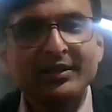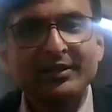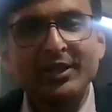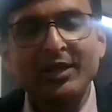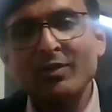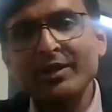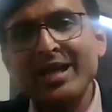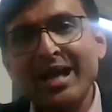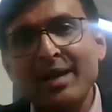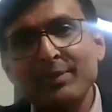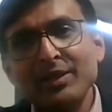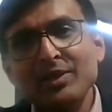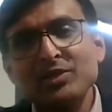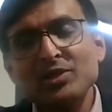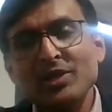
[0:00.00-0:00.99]
Now, what
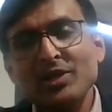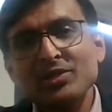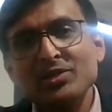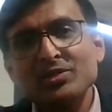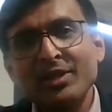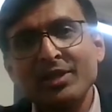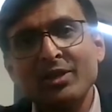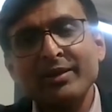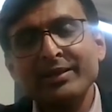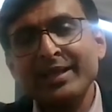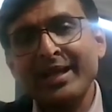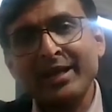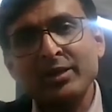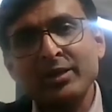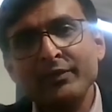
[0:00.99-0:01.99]
happens is, now at
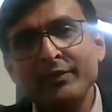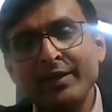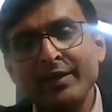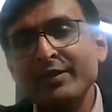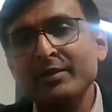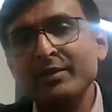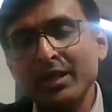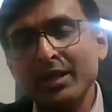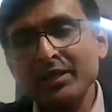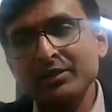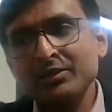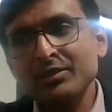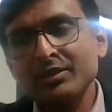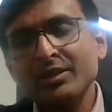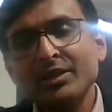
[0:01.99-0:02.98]
the end of every
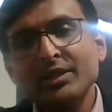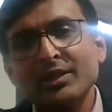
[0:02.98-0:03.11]
month,